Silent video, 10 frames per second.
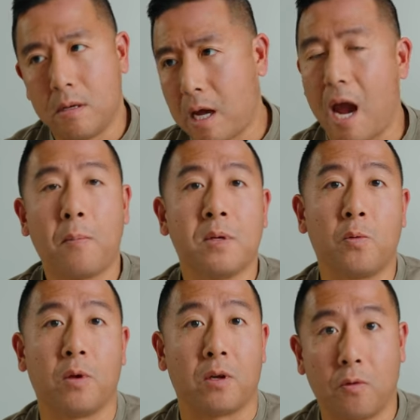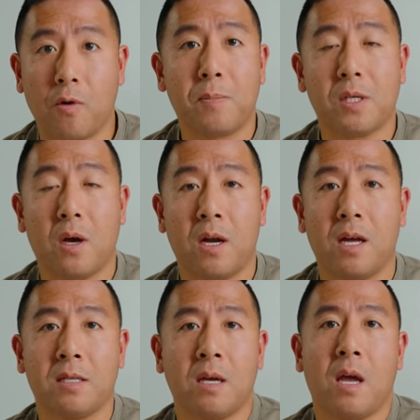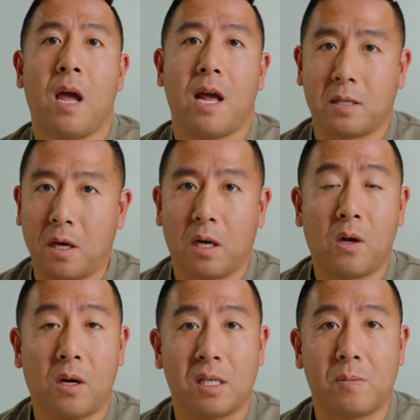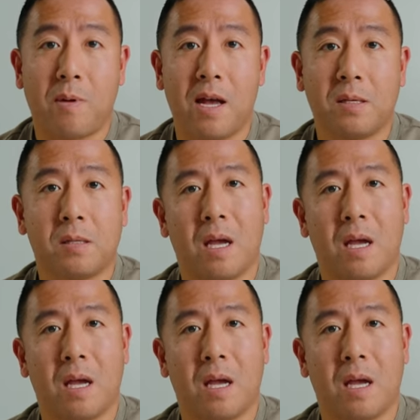cameras with grips on it. It's got a lot of space.